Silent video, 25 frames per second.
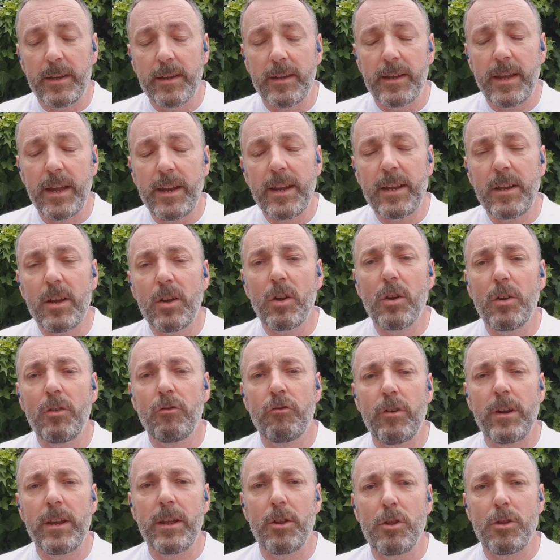Getting a
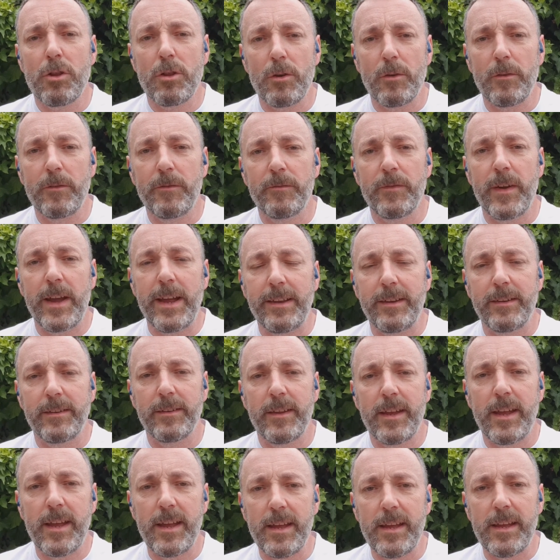good running shoe
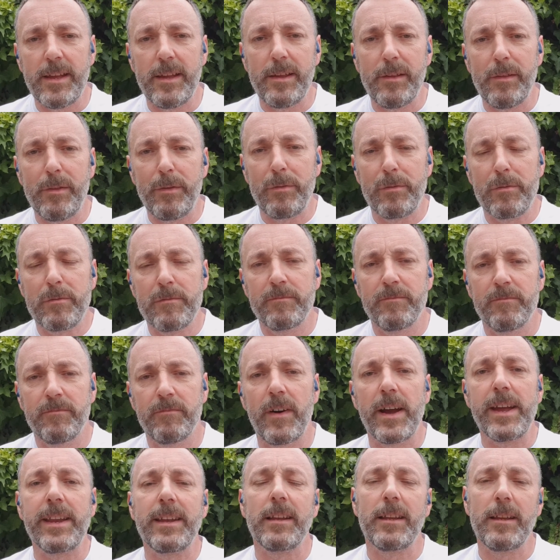fit is
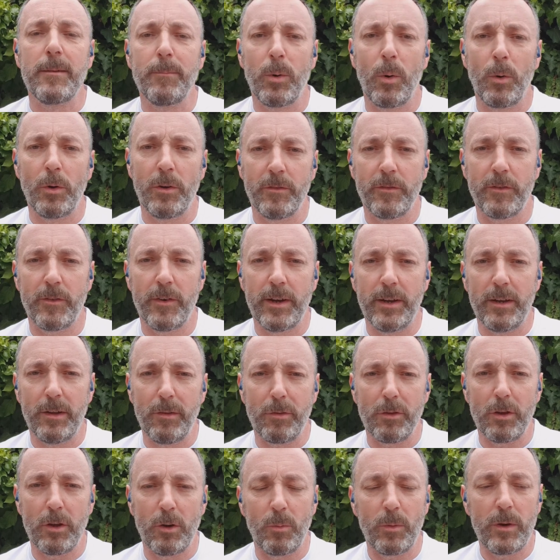vitally important for
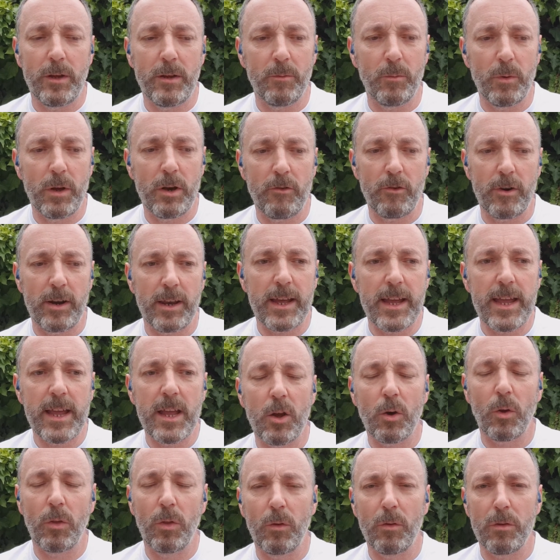runners. Now we're
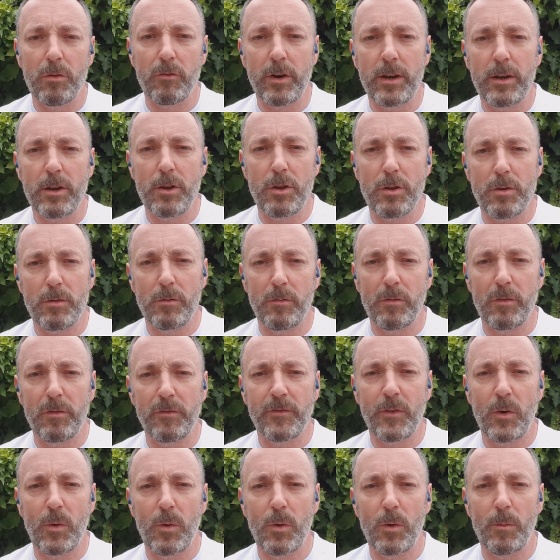relying on those running shoes
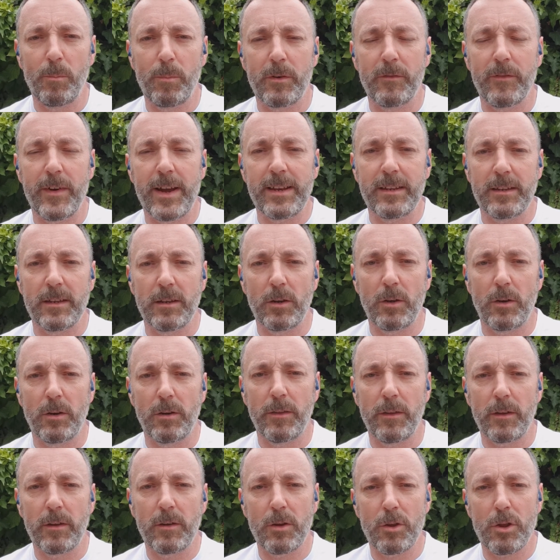for providing a lot
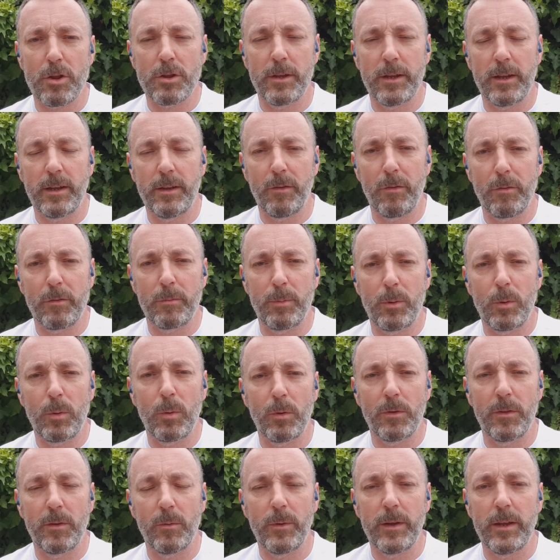of the cushioning and
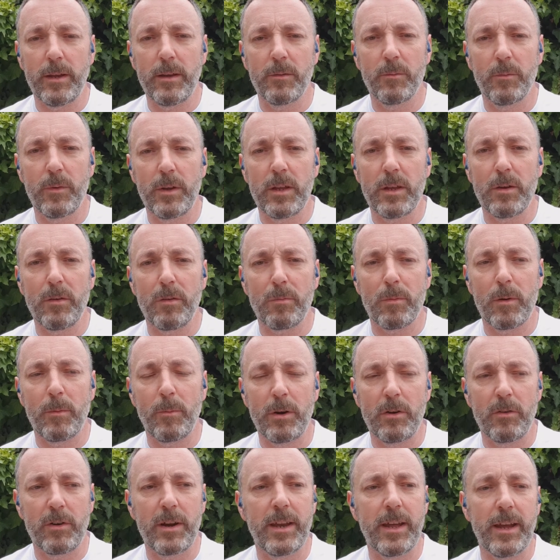support that we use when
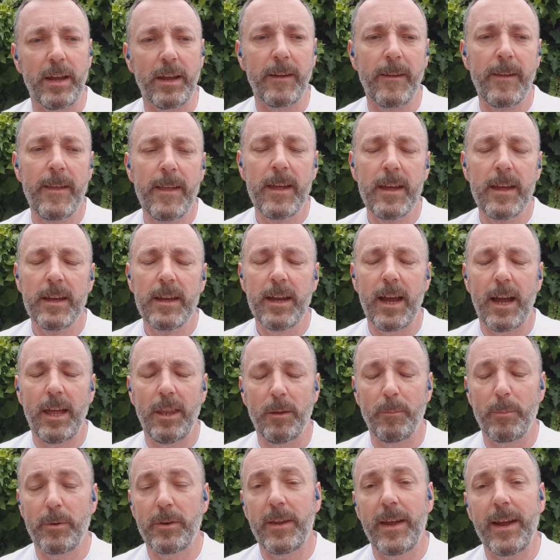we're running,
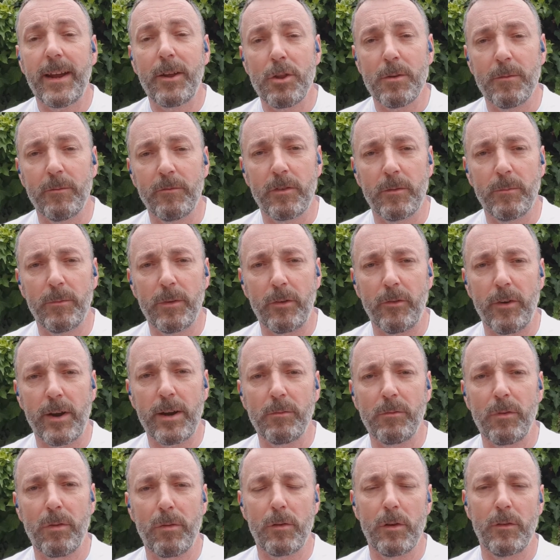and the protection from the
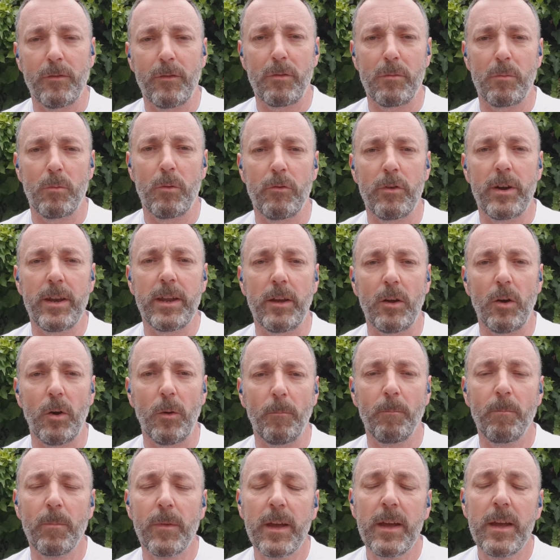ground surface we're running
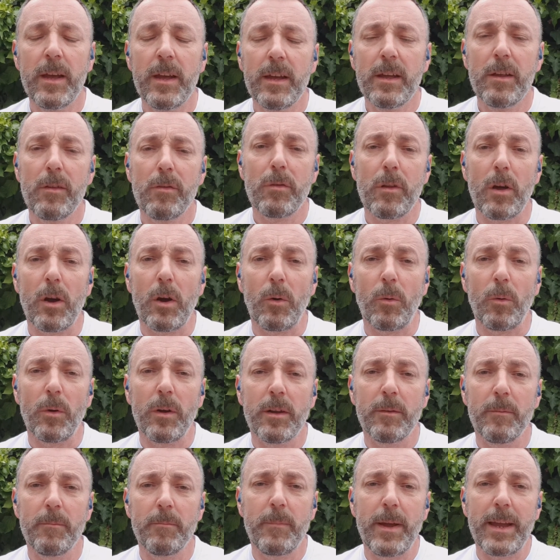on. So
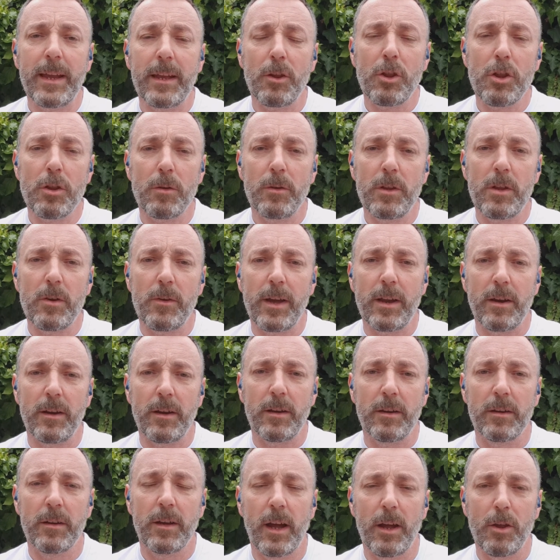making sure you get
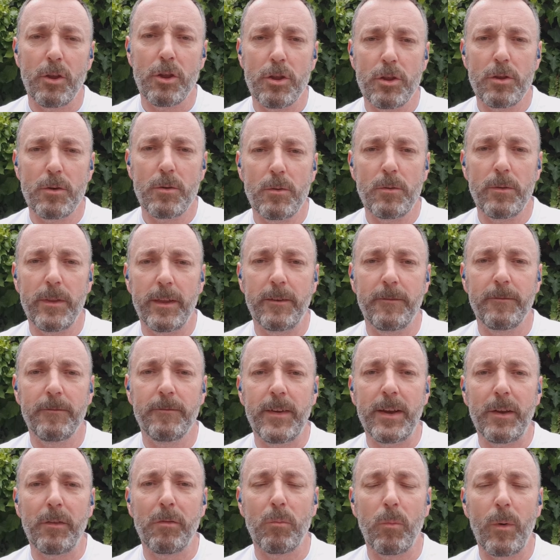a shoe that
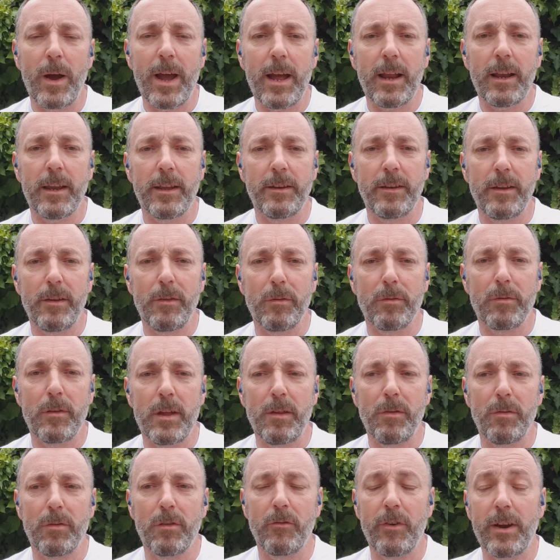fits well and is
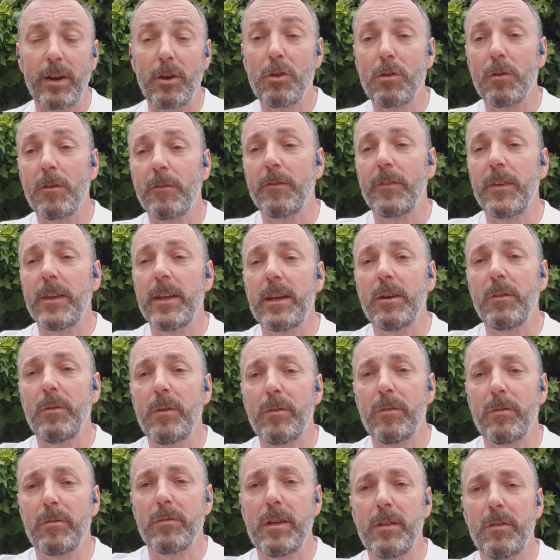the right shoe for you
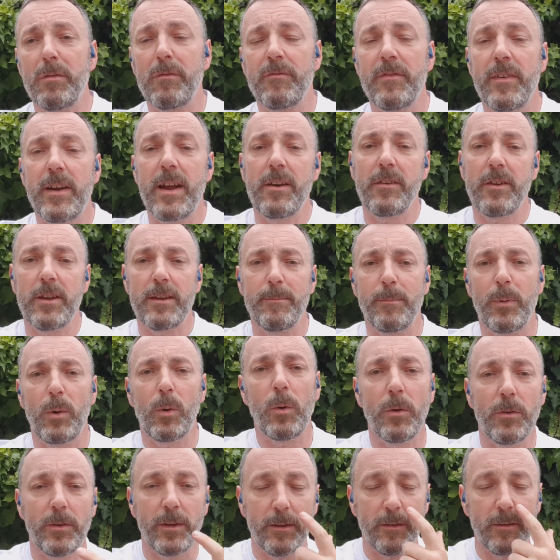is very
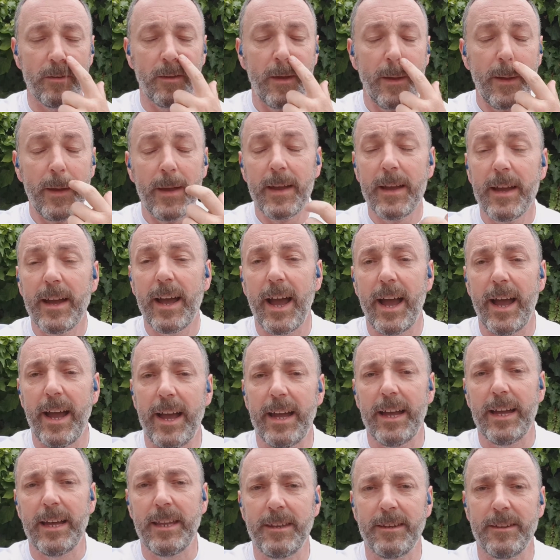important.
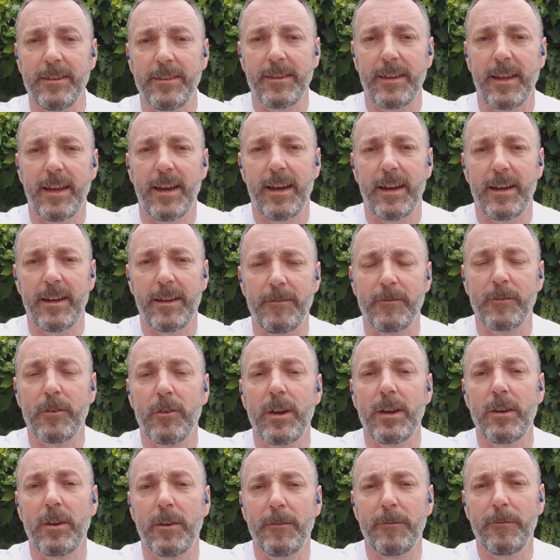And I've
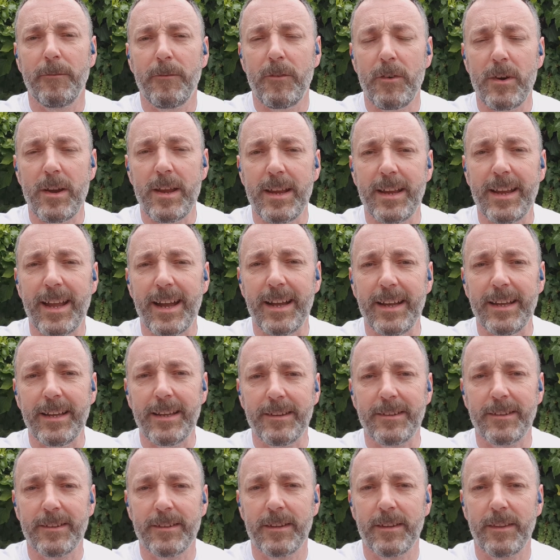created a free
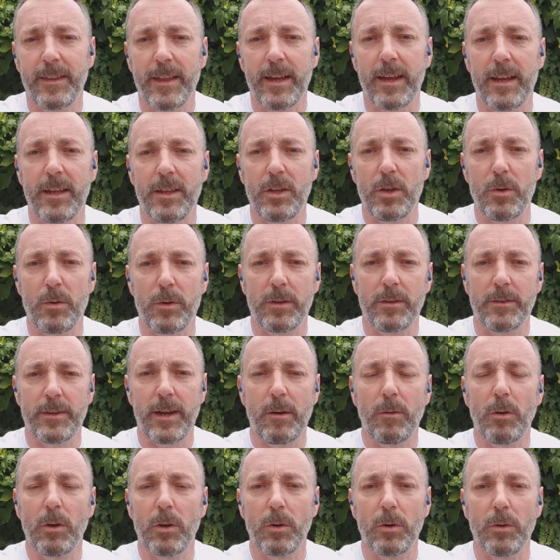guide that you can
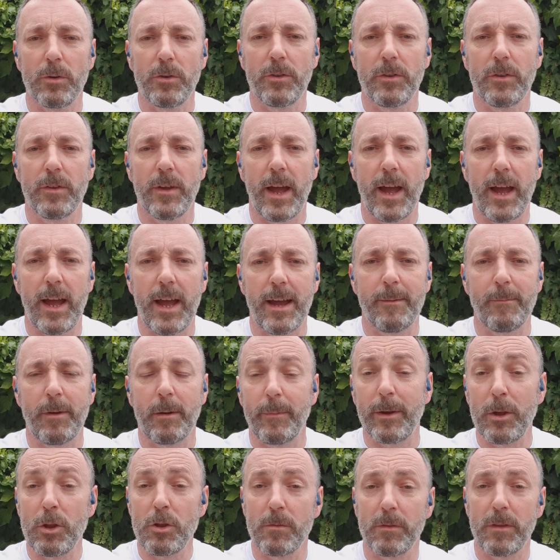download. I'll
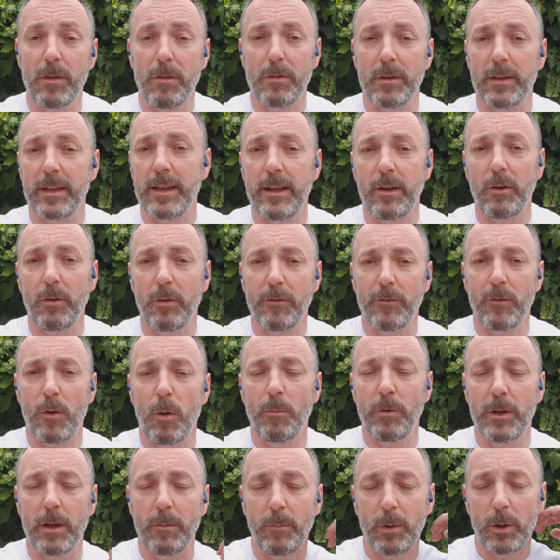make sure there's a link or a
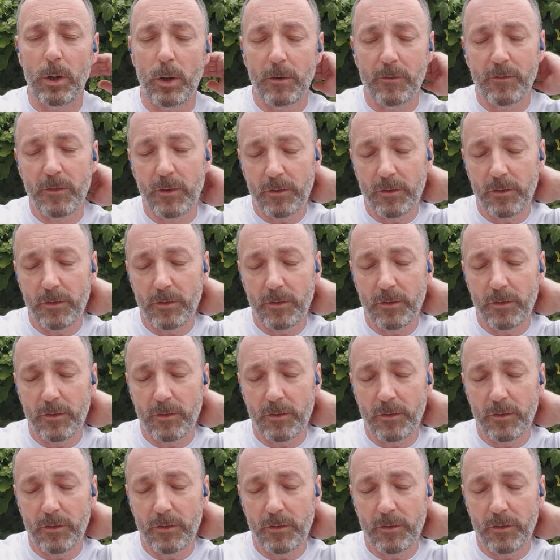form down below for